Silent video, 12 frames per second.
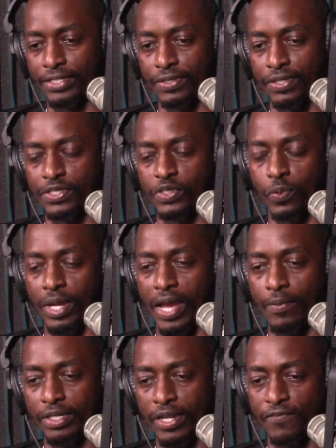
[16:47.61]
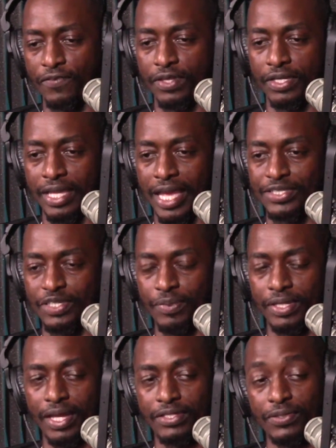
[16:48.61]
So this is why I would love for the class to
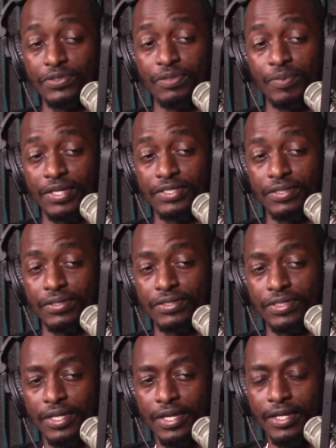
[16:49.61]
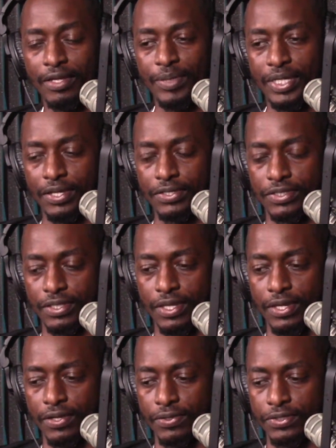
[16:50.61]
be like 2 semesters, because
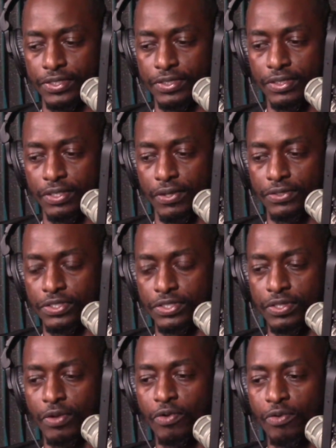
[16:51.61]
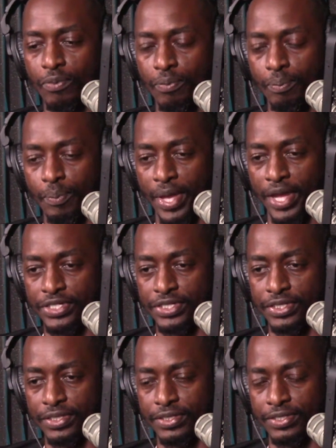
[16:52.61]
there's so
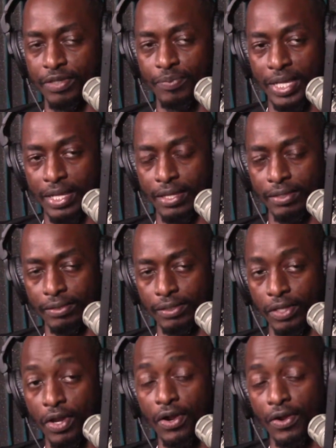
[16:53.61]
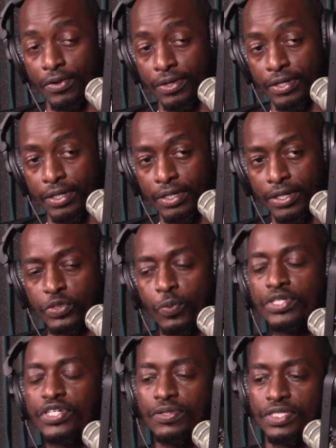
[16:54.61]
much to be learned. Because
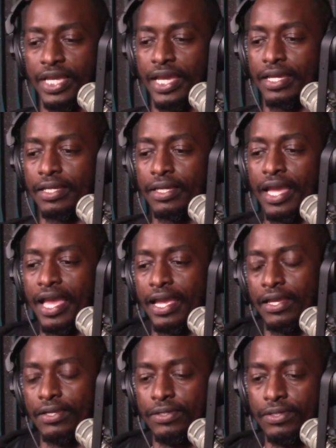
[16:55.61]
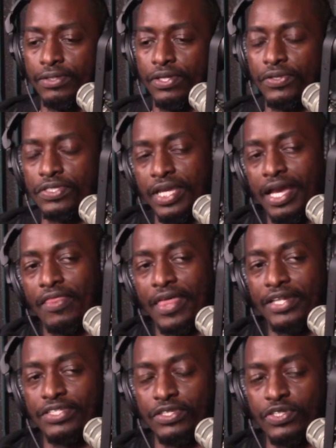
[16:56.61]
once you say, "Hey, do you see how
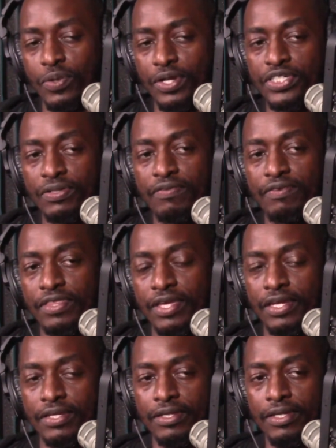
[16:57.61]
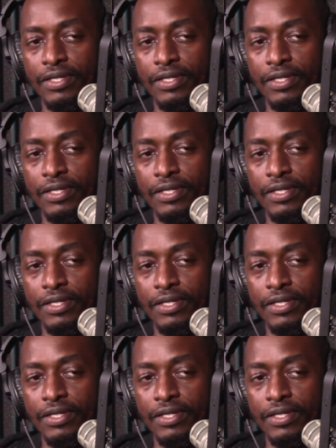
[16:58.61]
that's the structure of a thing?"